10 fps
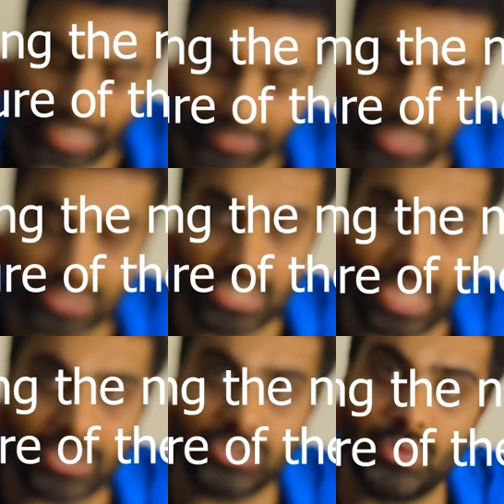And then the
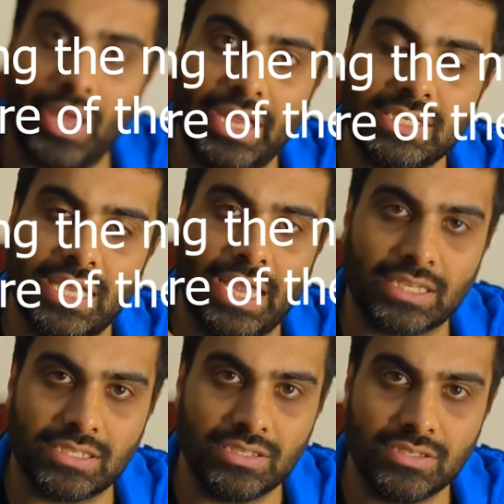actual
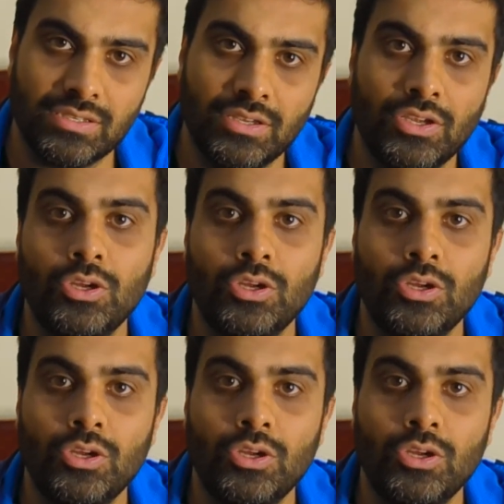x-axis